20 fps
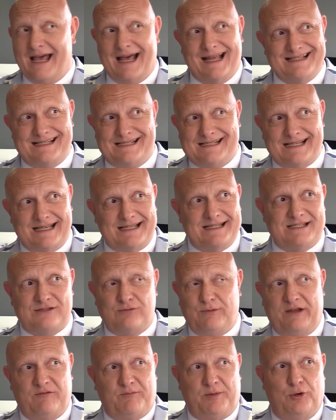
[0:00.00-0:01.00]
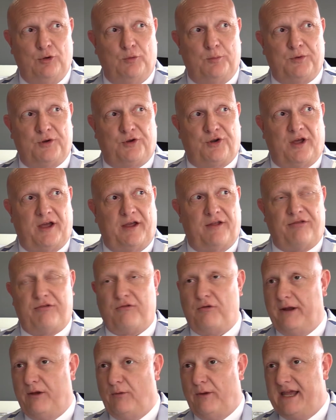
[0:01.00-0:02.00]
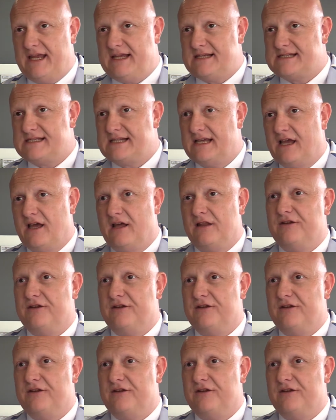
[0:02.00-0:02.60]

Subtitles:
And since we've been open now 3 weeks,